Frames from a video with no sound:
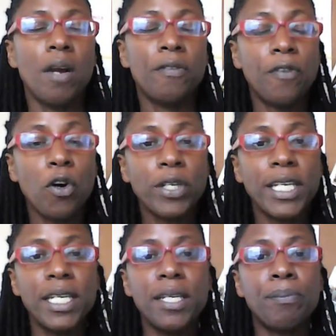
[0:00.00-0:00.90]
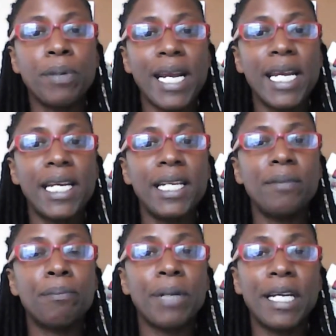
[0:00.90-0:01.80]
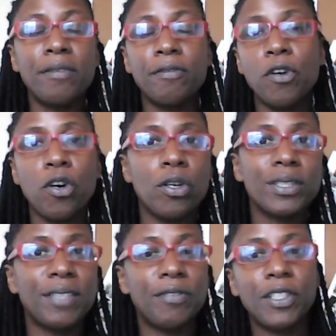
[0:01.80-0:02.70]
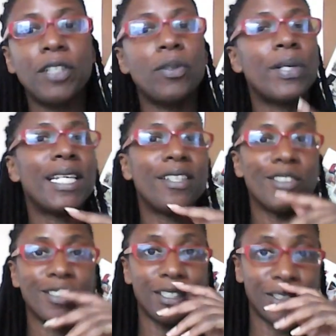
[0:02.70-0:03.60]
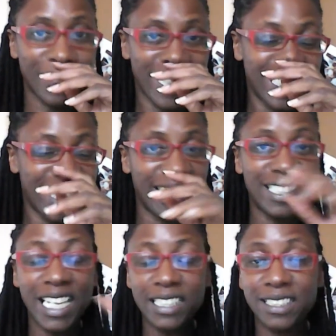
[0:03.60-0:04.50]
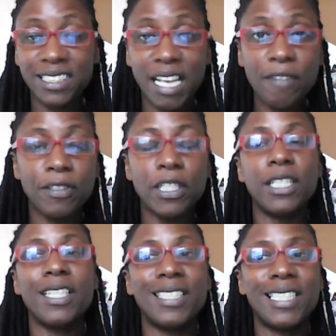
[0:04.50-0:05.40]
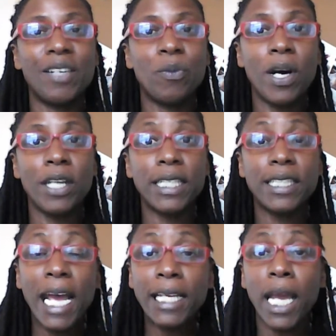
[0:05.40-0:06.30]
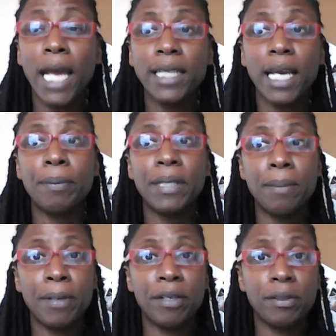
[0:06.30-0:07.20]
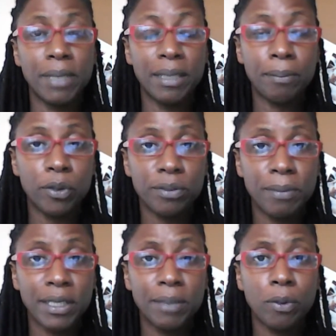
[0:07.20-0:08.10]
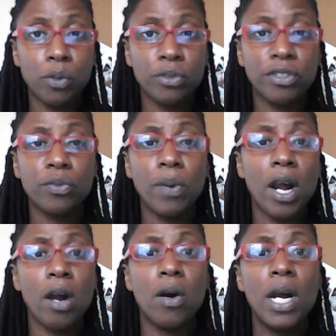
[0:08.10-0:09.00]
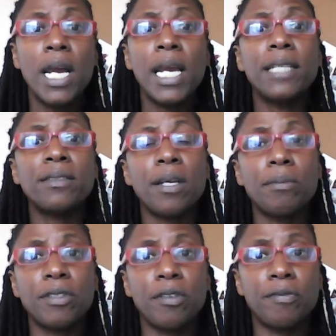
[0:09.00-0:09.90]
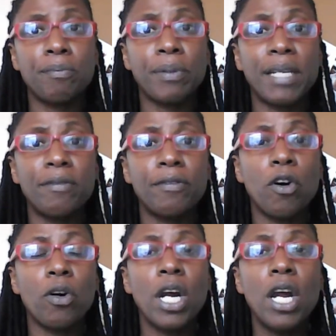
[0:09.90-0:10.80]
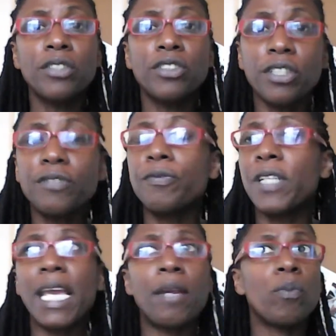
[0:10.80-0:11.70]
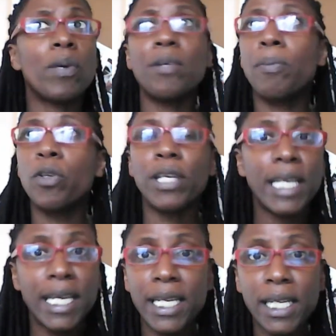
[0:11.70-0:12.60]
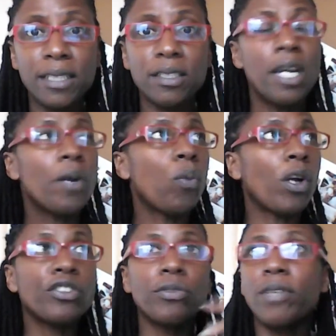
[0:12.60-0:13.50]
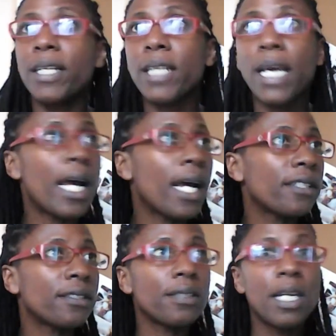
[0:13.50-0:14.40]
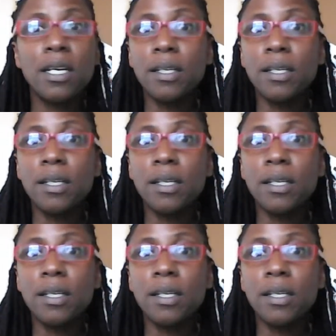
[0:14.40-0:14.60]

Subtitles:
Foggy brain fog, difficulty concentrating, that's definite one. And that can happen in perimenopause, menopause as well, in terms of brain fog, just forgetting where you put your keys, wandering around the house,